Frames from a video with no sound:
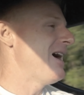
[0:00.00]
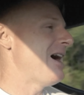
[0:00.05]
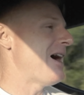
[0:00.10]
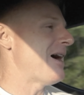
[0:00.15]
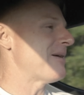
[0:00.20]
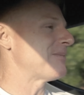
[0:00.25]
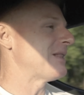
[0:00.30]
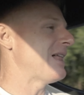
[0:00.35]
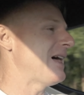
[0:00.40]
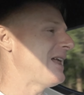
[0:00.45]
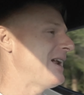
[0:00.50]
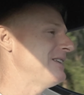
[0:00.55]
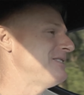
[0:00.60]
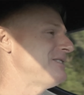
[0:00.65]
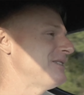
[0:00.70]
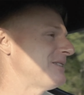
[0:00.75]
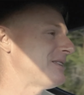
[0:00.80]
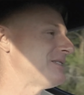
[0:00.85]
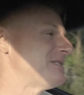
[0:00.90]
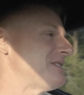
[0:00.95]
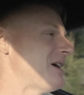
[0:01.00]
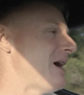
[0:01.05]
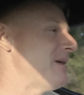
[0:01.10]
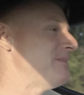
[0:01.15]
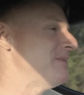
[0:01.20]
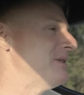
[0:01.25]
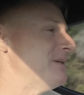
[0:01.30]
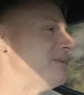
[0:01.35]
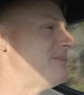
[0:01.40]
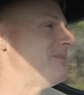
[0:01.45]
I'm glad I took the
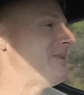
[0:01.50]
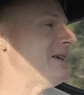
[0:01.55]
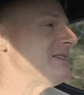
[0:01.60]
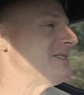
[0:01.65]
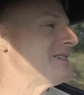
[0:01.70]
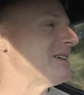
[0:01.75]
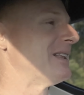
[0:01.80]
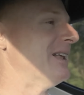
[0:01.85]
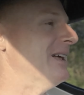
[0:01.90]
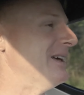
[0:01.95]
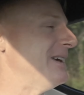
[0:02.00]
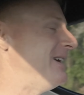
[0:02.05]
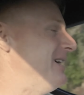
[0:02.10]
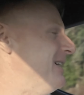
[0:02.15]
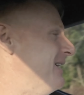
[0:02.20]
time to basically